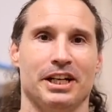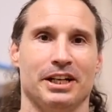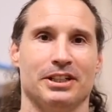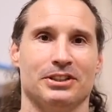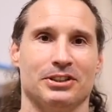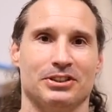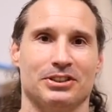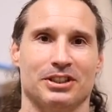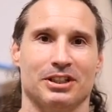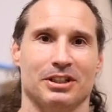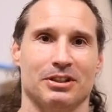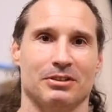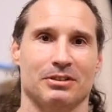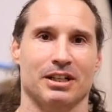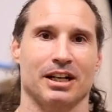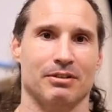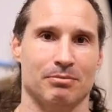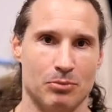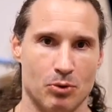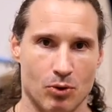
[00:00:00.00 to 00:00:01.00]
teenagers that are
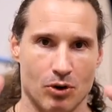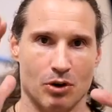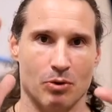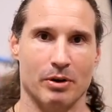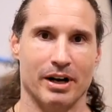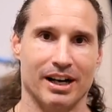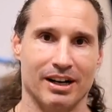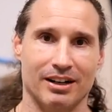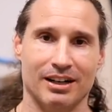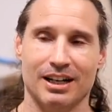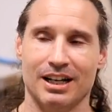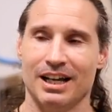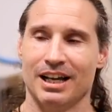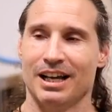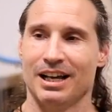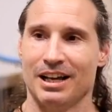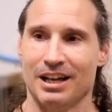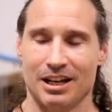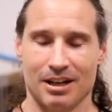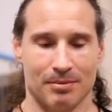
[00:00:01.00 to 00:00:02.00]
kind of more aware.
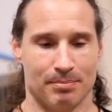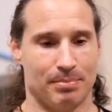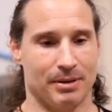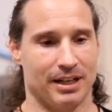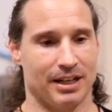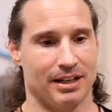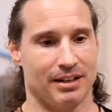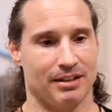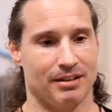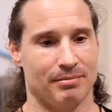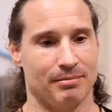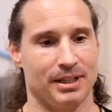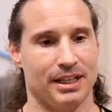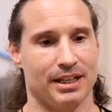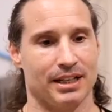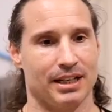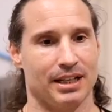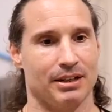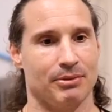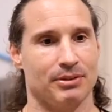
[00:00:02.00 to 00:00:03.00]
But me,
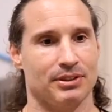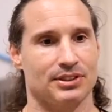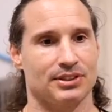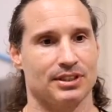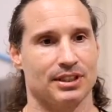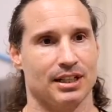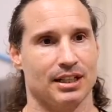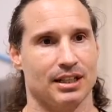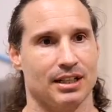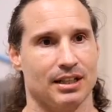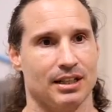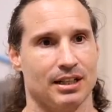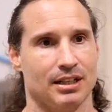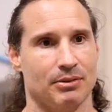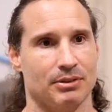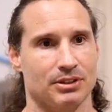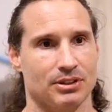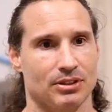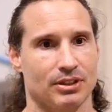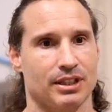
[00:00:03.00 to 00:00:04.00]
I was
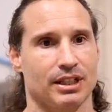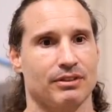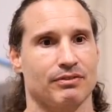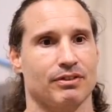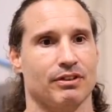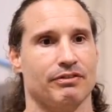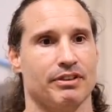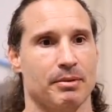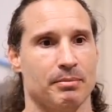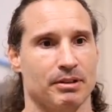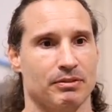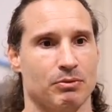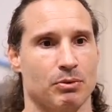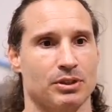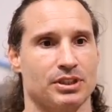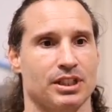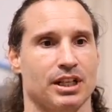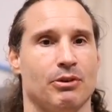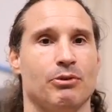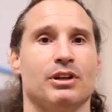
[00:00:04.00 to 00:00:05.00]
uh, I was looking for fame and
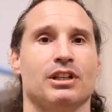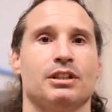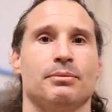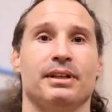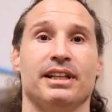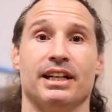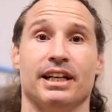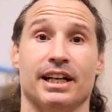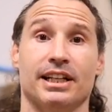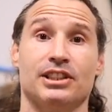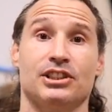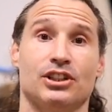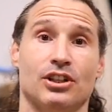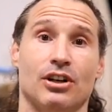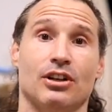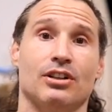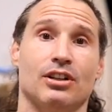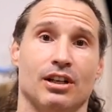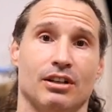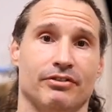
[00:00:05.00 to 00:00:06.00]
fortune. I wanted to be the next
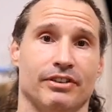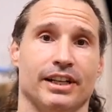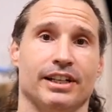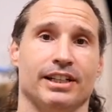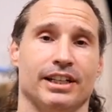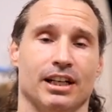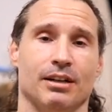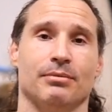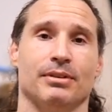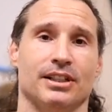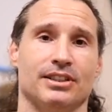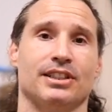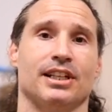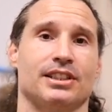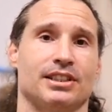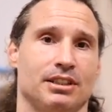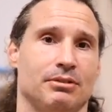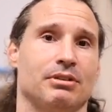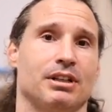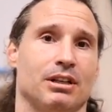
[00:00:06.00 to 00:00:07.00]
Jean Claude Van Damme. That's
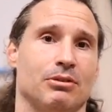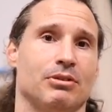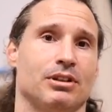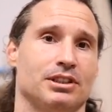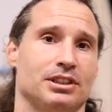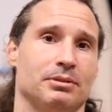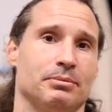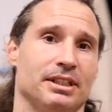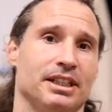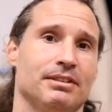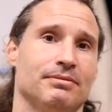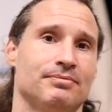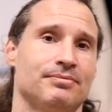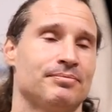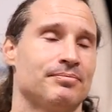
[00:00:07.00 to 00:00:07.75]
actually what I wanted to be,